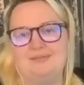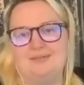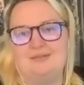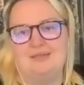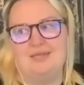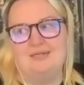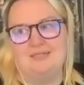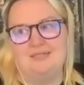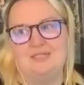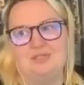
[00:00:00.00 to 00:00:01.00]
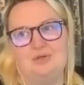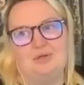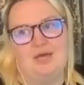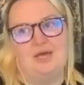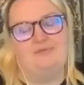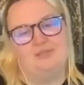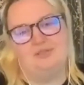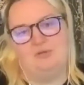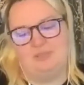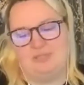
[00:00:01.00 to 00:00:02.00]
at the end of the day, it's your life, it's
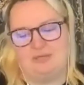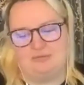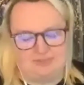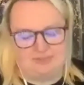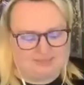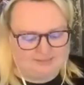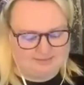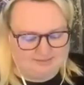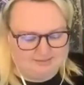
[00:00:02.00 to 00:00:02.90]
nobody else's.